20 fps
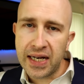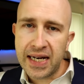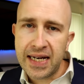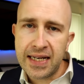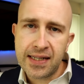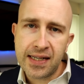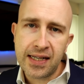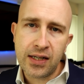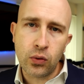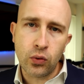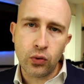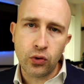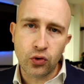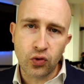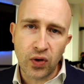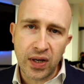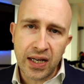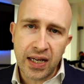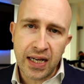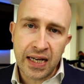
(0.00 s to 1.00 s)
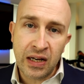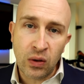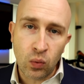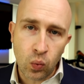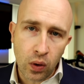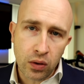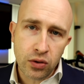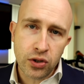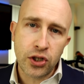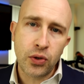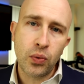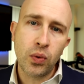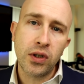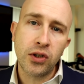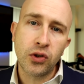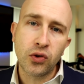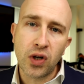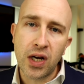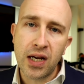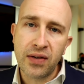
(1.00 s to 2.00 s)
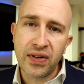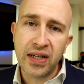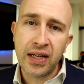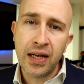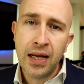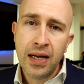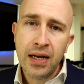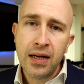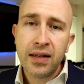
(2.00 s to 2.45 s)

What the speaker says: eating or drinking whilst you are driving,